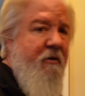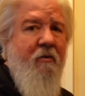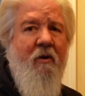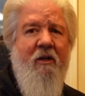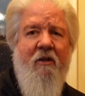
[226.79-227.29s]
and you're
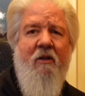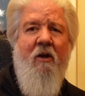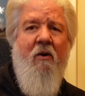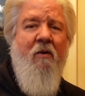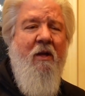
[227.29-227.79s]
ready to
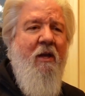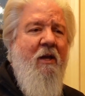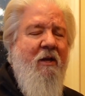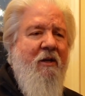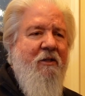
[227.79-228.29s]
go.
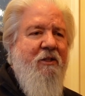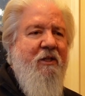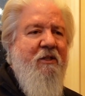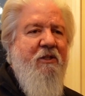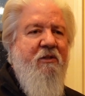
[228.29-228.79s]
As I
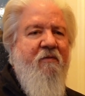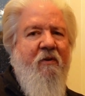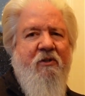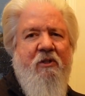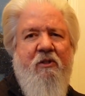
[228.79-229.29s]
said, this is
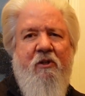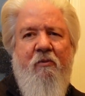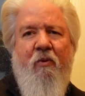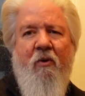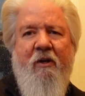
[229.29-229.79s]
version
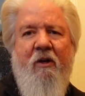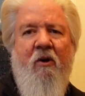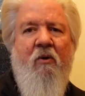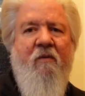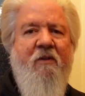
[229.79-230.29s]
2.0
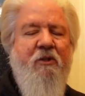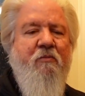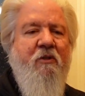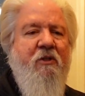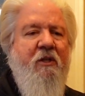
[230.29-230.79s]
of this
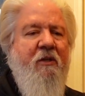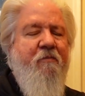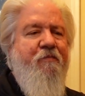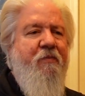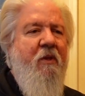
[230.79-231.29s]

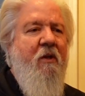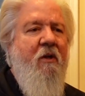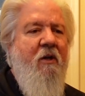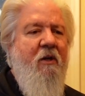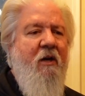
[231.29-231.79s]
machine.
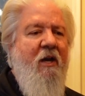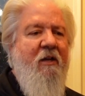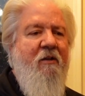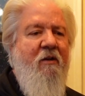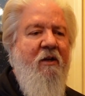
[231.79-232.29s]

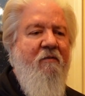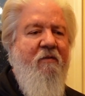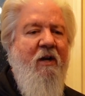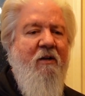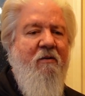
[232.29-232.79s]
I have
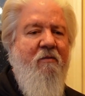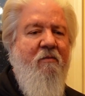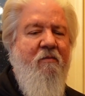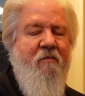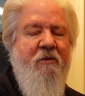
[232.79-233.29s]
not
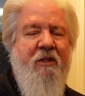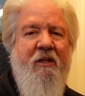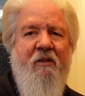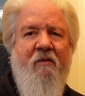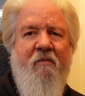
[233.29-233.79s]

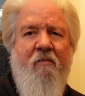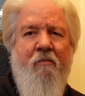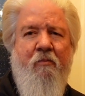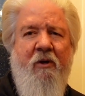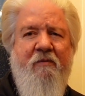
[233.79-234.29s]
seen the
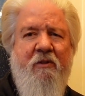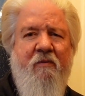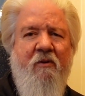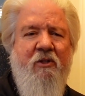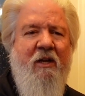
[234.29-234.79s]
previous
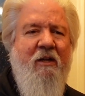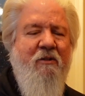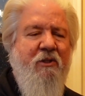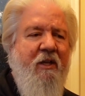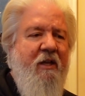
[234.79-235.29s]
version. I
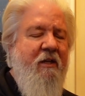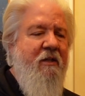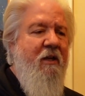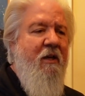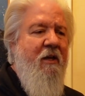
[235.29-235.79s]

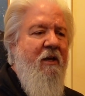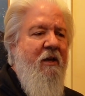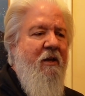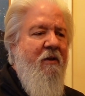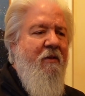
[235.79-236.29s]
understand
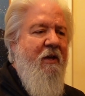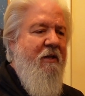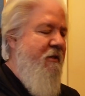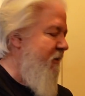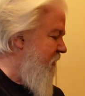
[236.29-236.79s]

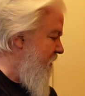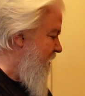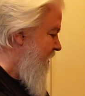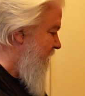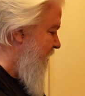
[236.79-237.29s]
that
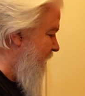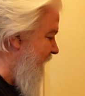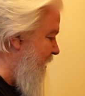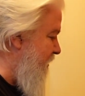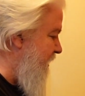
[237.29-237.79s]
the
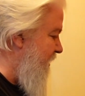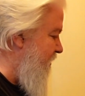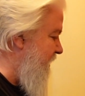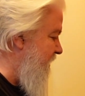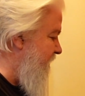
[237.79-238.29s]
layout was a little
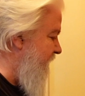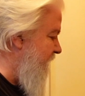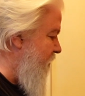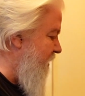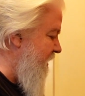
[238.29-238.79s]
bit different,
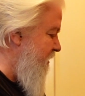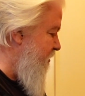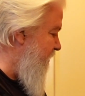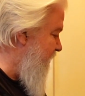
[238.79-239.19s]
the buttons were a